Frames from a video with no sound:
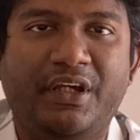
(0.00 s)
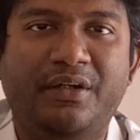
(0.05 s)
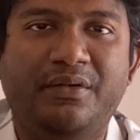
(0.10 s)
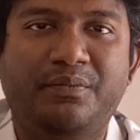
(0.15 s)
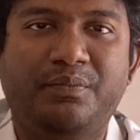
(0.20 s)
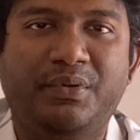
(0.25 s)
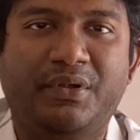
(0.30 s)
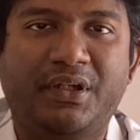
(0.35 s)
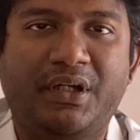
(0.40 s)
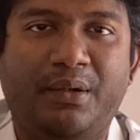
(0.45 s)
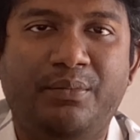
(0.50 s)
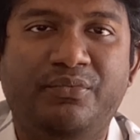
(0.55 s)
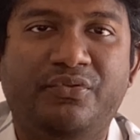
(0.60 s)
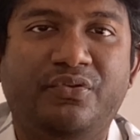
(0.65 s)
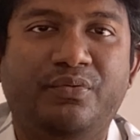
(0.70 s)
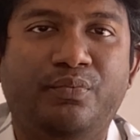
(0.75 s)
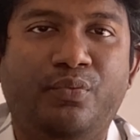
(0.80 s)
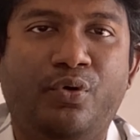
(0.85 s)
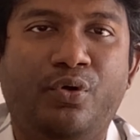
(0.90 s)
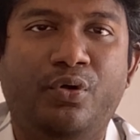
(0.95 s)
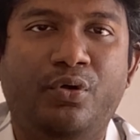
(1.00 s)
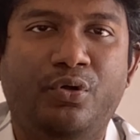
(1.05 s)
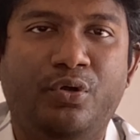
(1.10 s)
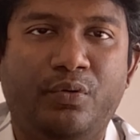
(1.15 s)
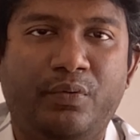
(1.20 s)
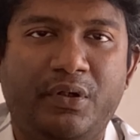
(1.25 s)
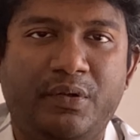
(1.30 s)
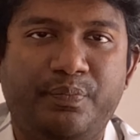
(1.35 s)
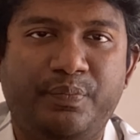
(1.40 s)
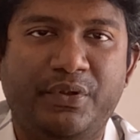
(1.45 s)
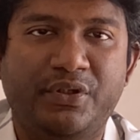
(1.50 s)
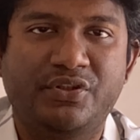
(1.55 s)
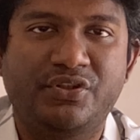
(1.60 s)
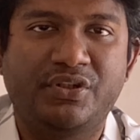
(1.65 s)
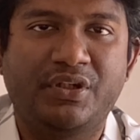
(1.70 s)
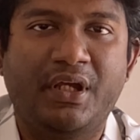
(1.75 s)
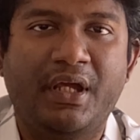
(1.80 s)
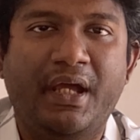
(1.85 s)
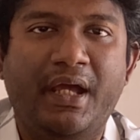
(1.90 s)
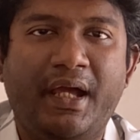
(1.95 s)
It becomes more lower
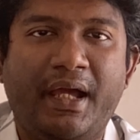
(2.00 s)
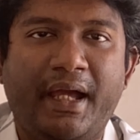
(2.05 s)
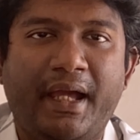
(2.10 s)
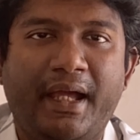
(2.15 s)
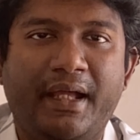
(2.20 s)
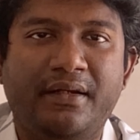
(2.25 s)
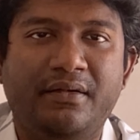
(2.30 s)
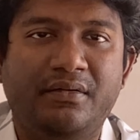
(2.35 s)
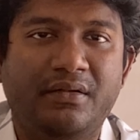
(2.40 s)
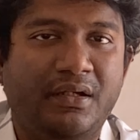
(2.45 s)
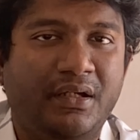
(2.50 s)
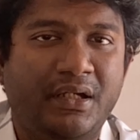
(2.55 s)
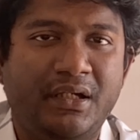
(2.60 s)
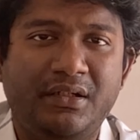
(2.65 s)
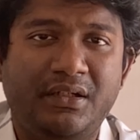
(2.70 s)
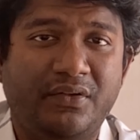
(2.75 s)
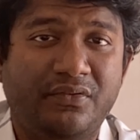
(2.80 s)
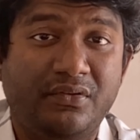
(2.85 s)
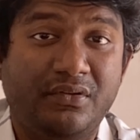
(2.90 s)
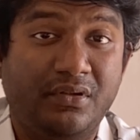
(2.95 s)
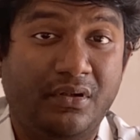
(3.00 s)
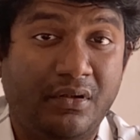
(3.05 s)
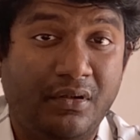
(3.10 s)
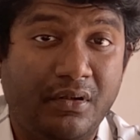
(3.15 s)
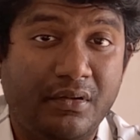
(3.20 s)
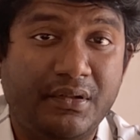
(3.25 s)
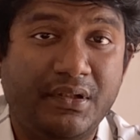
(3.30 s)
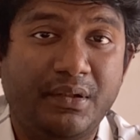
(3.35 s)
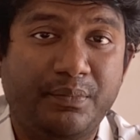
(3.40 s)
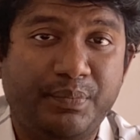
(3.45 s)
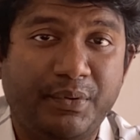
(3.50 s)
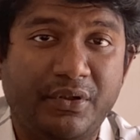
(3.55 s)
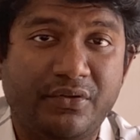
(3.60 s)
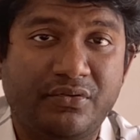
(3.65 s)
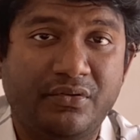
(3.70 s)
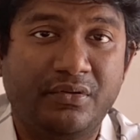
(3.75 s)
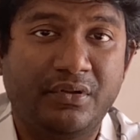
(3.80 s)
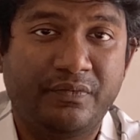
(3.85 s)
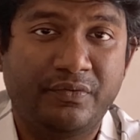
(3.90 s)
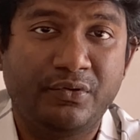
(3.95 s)
pitched, and it doesn't hurt the
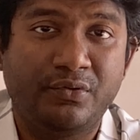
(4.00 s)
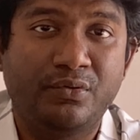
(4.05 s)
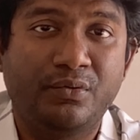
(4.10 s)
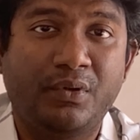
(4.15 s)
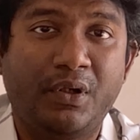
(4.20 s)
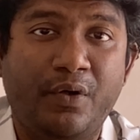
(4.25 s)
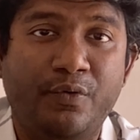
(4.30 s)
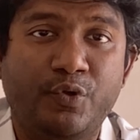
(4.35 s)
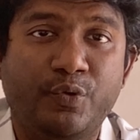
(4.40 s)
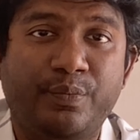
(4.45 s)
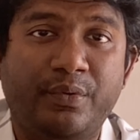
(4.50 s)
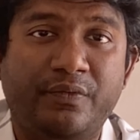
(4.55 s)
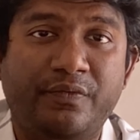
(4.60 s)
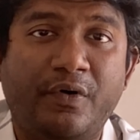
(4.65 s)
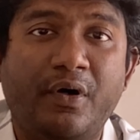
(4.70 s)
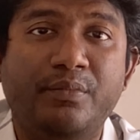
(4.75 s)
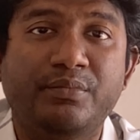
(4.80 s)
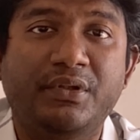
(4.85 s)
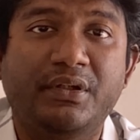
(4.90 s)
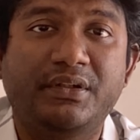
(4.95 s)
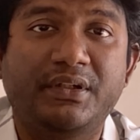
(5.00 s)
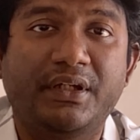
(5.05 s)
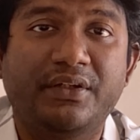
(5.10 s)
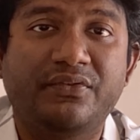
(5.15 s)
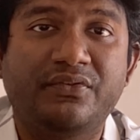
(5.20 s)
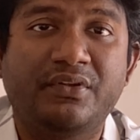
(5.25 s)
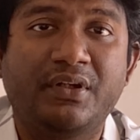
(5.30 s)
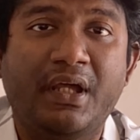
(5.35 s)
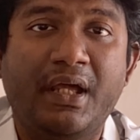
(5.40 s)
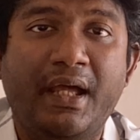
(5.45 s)
patient if you know how to perform the test.